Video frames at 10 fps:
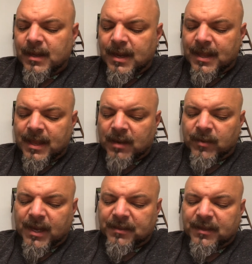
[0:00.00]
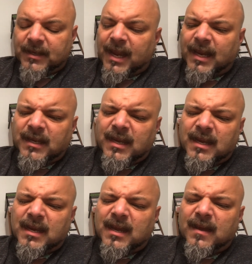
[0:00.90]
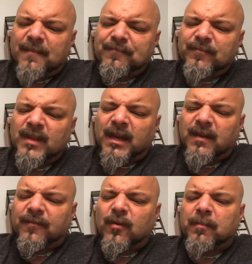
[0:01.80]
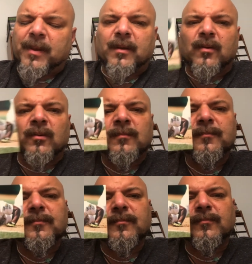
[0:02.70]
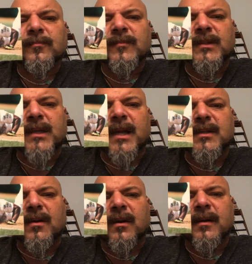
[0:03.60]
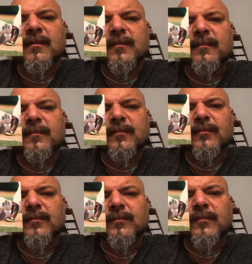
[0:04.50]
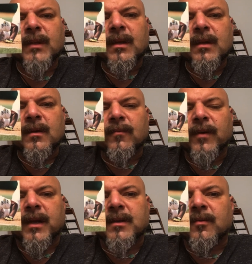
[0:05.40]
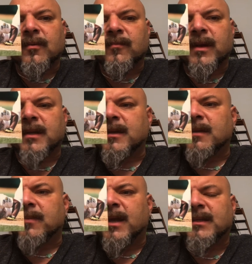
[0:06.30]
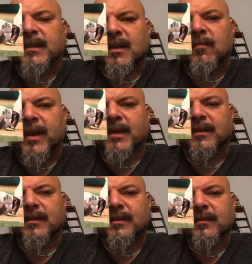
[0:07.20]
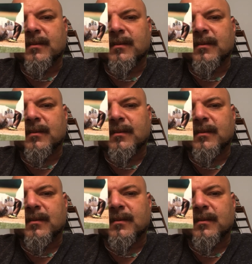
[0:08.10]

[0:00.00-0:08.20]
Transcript: And then we got the 94 Pinnacle. It's a nice card. Rickey doing what Rickey did best, steal bases.